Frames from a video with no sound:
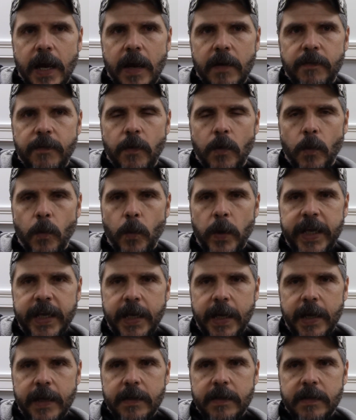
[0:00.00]
for a
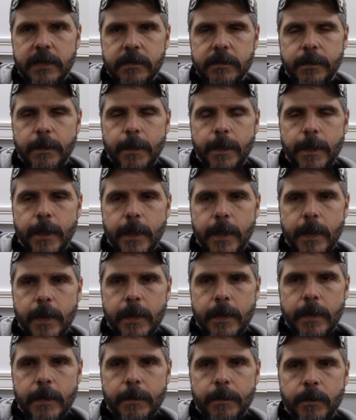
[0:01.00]
weekend,
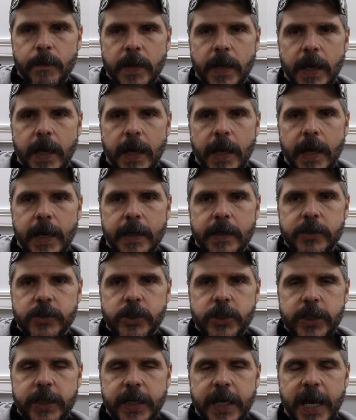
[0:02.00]
and
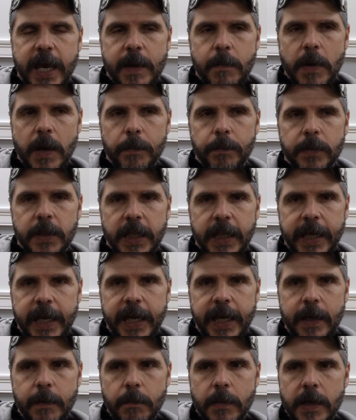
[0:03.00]
she came up
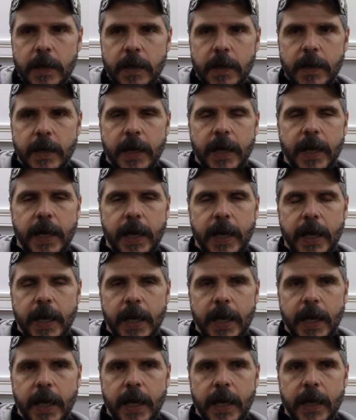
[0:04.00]
lame.
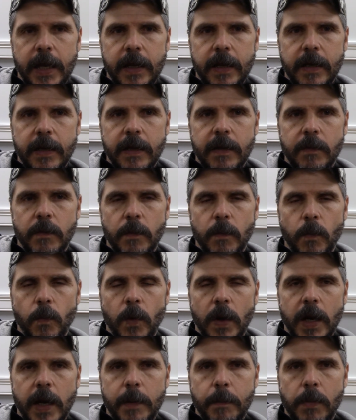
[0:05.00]
And
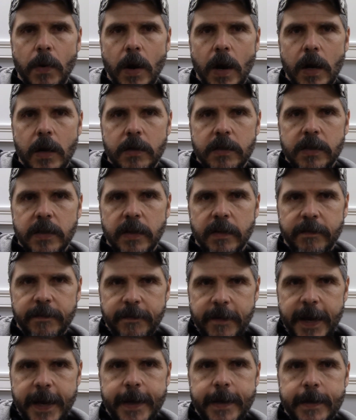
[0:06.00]
when I brought her to the
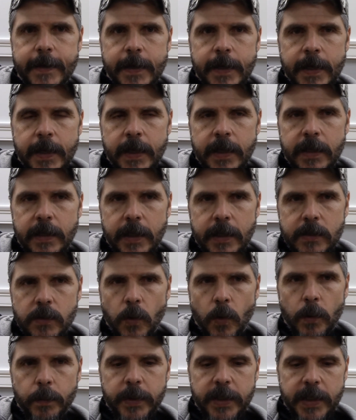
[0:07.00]
vet, they
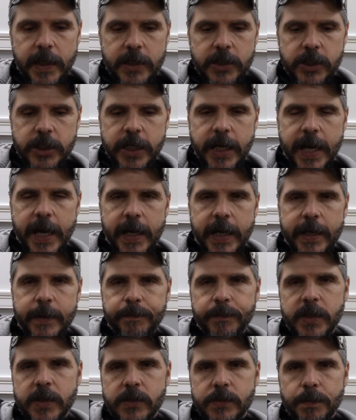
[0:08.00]
told me that she had
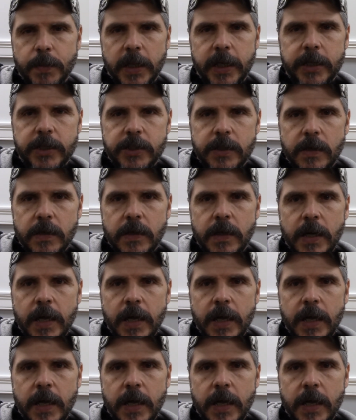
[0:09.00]
hip dysplasia,